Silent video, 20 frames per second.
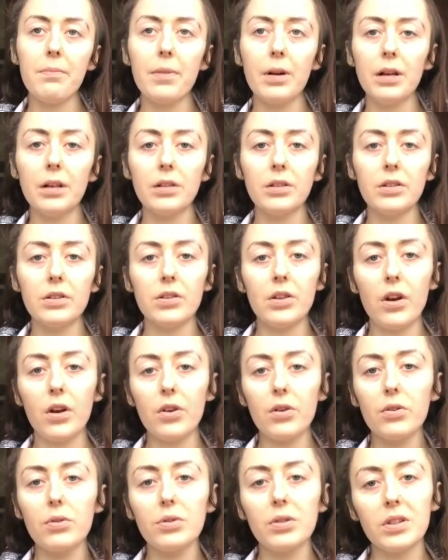
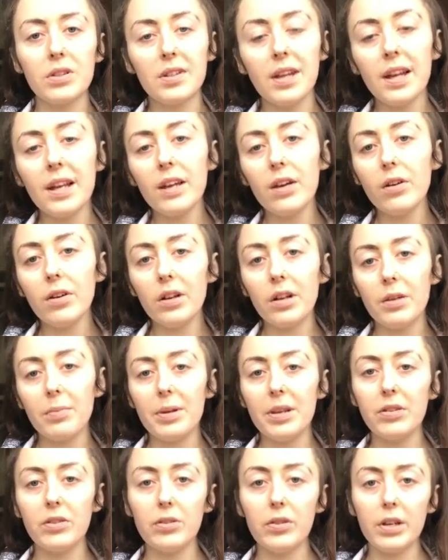So today I'm going to be
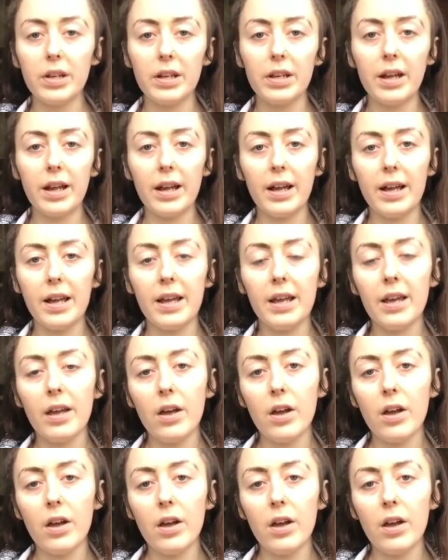doing a